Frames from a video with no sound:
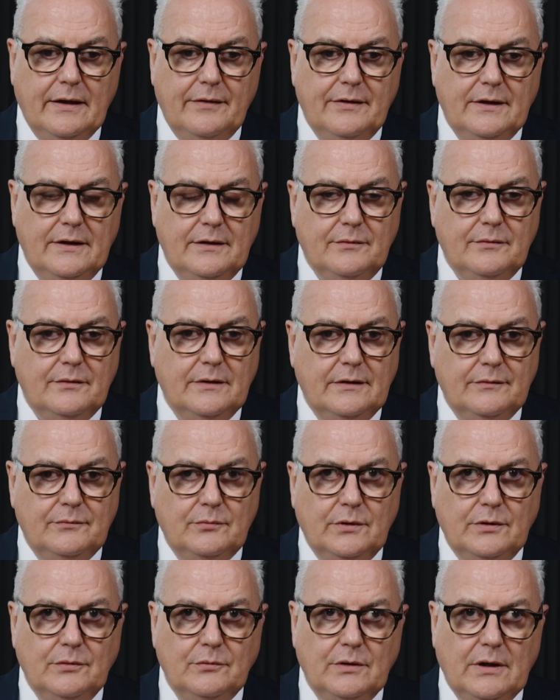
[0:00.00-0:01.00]
think
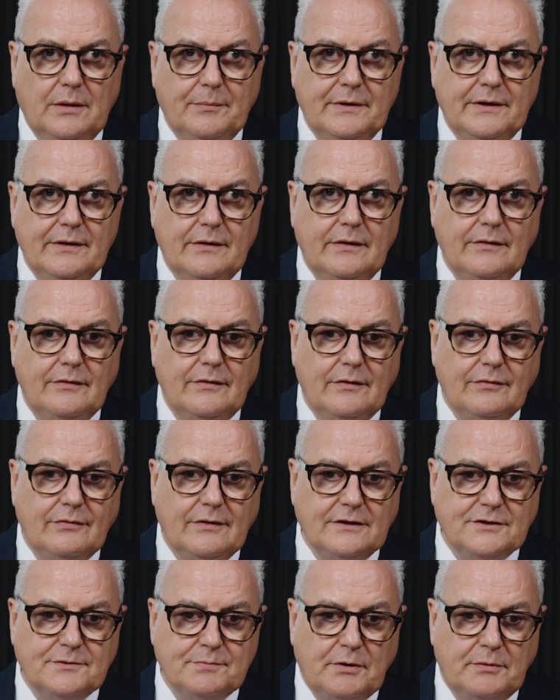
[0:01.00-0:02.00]
I mean,
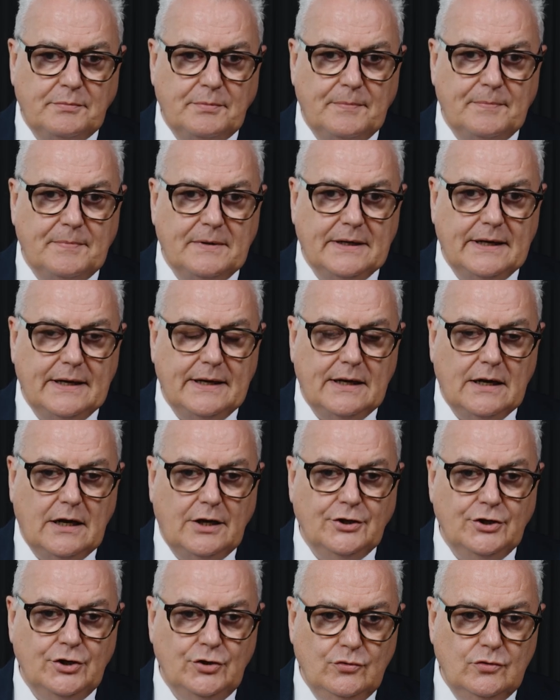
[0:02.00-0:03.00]
there's probably a
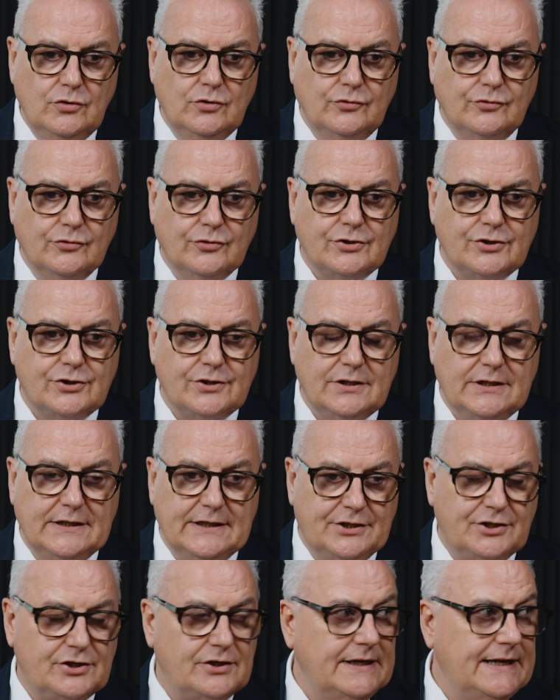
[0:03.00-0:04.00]
new launch
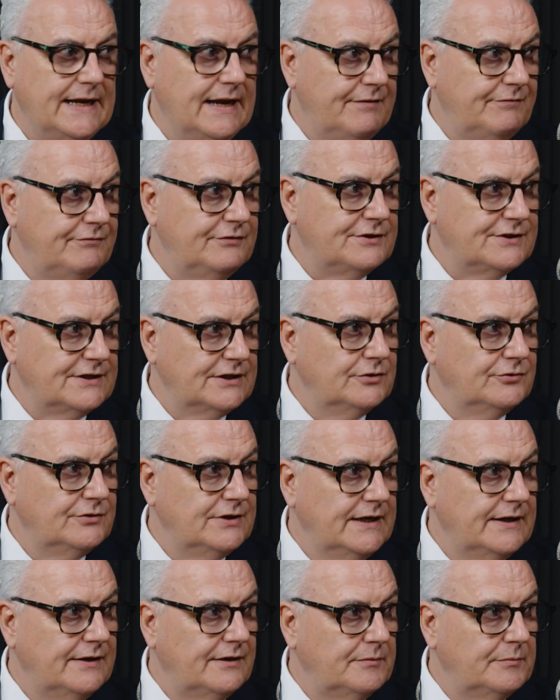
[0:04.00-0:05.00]
literally every single
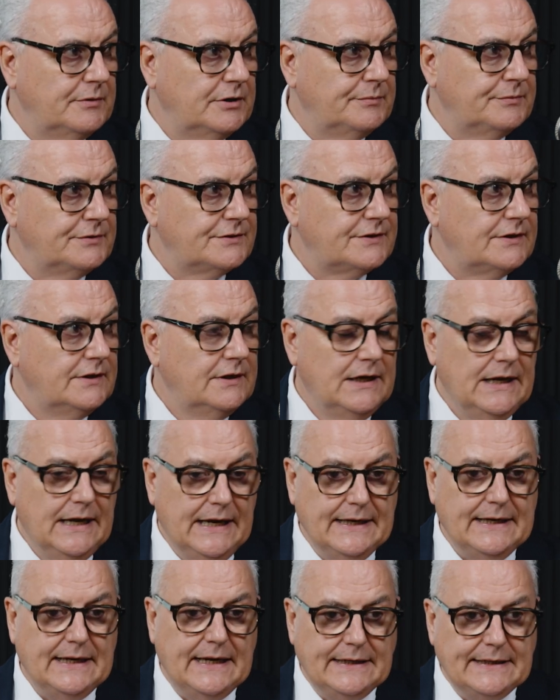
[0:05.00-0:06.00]
day at the moment.
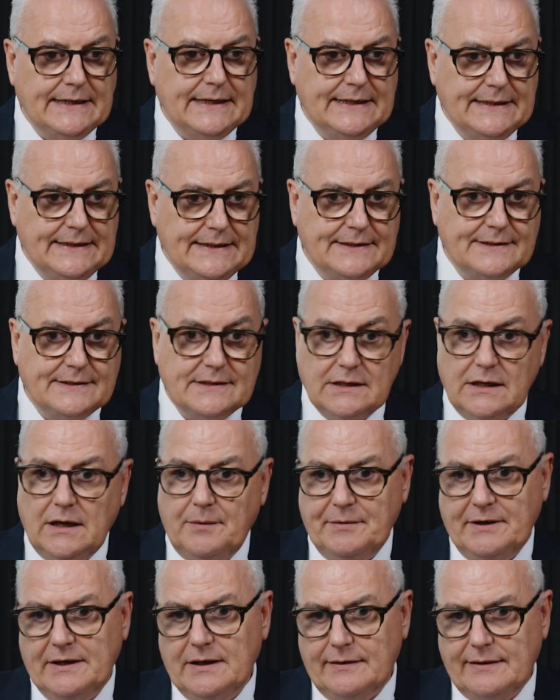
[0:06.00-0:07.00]
It is, I
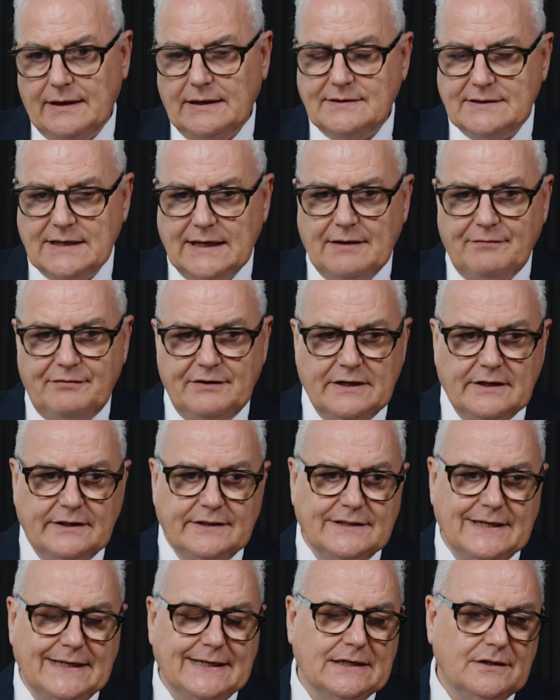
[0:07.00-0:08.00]
mean, they say every
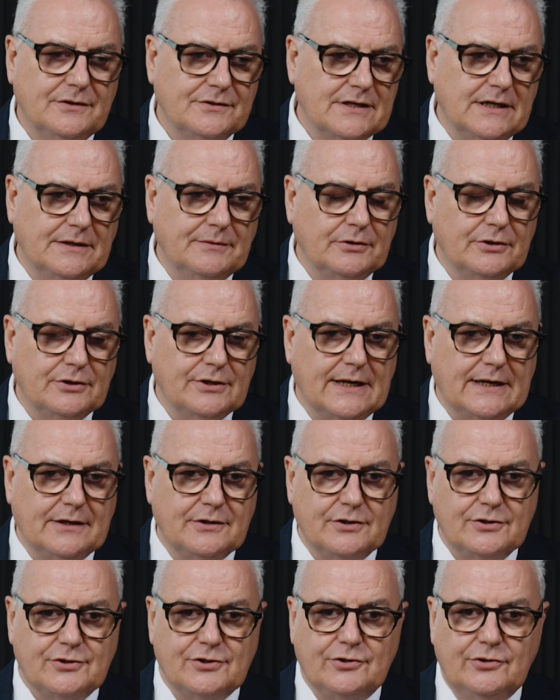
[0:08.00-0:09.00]
19 hours. I don't know how
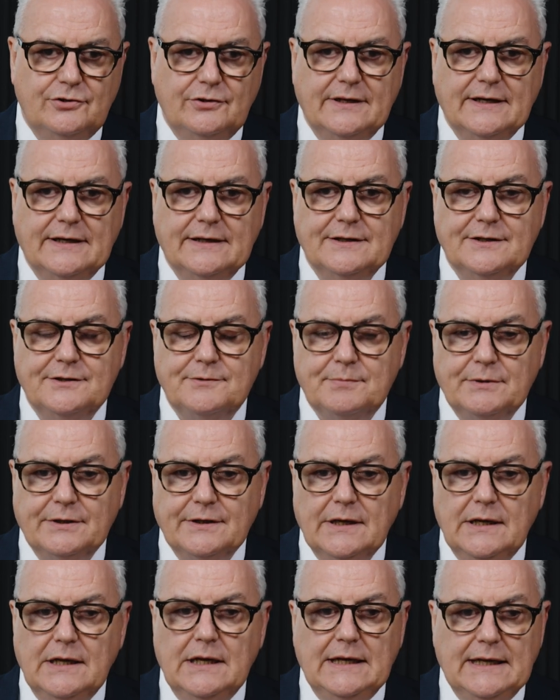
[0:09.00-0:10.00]
true that is, but
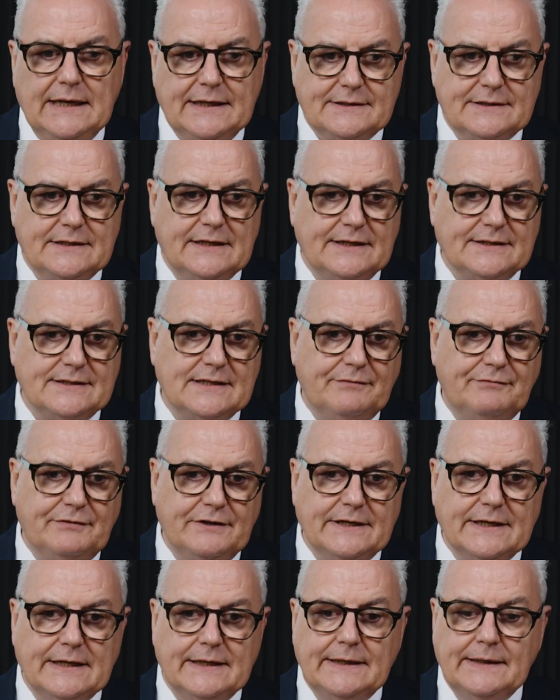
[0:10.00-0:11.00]
let's say it's every
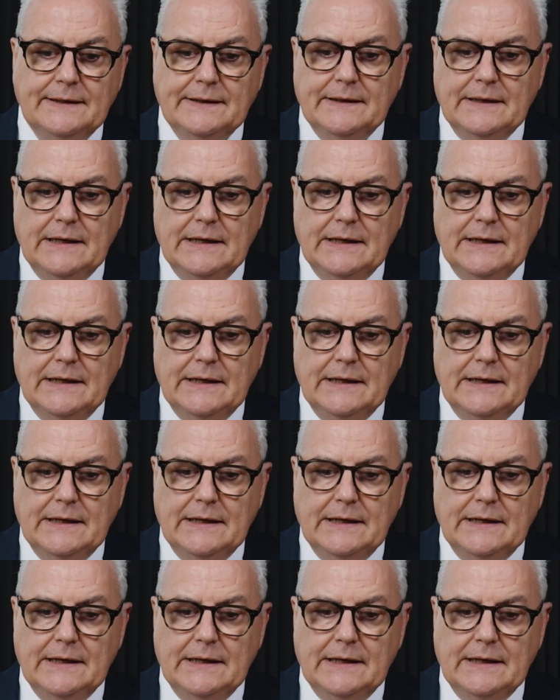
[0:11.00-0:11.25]
day.